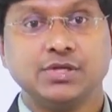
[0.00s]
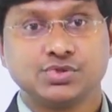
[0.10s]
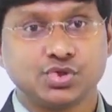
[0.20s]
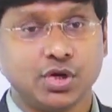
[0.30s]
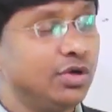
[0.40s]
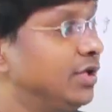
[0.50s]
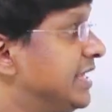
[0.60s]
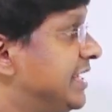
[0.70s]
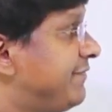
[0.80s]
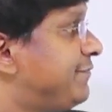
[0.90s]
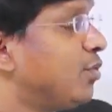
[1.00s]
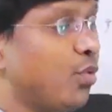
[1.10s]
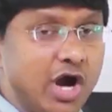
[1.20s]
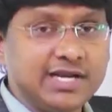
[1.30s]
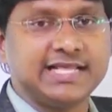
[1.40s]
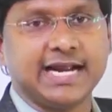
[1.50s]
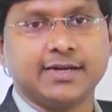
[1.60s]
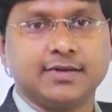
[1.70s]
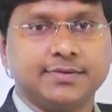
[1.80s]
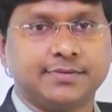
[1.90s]
So if you want
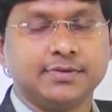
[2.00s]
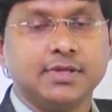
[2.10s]
that,